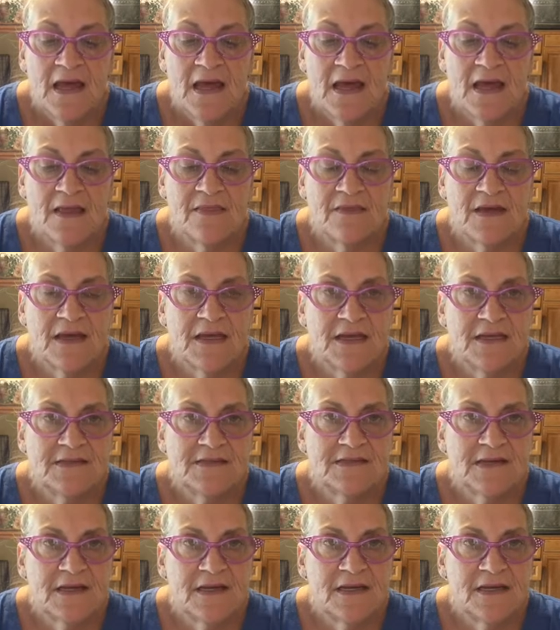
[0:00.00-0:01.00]
And then he
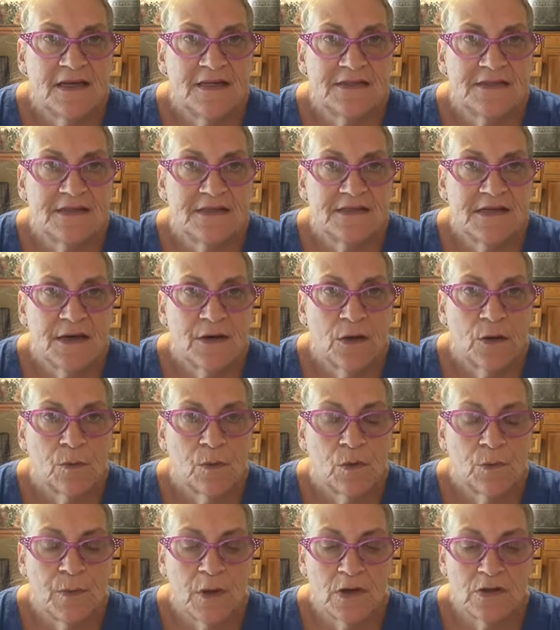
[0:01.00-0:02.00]
said he's a
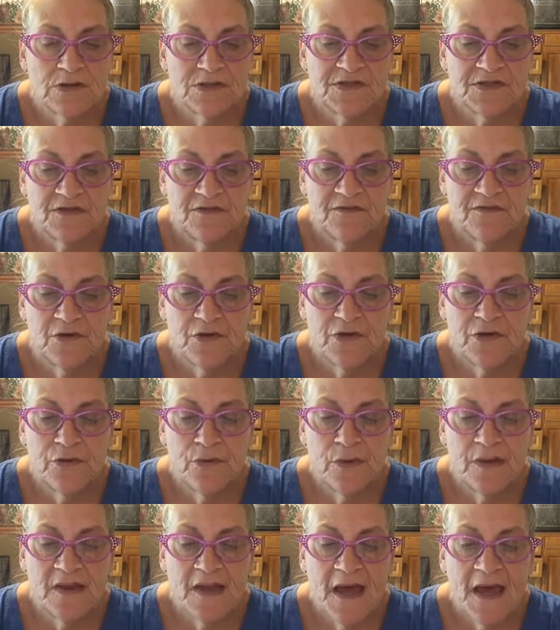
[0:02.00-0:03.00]
terrible person for
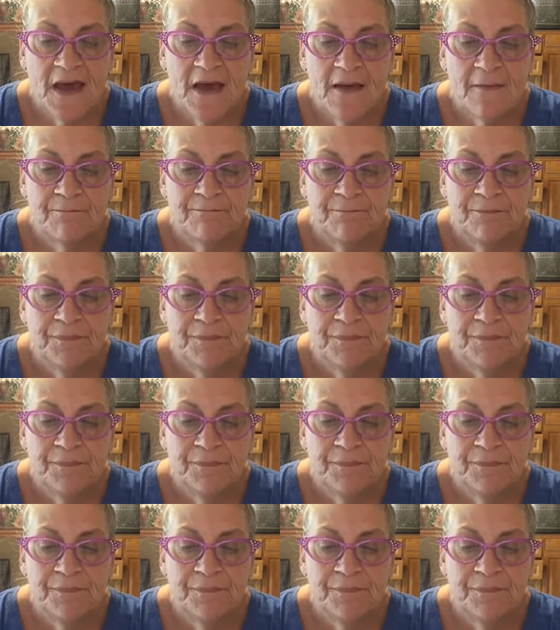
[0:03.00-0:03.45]
doing that.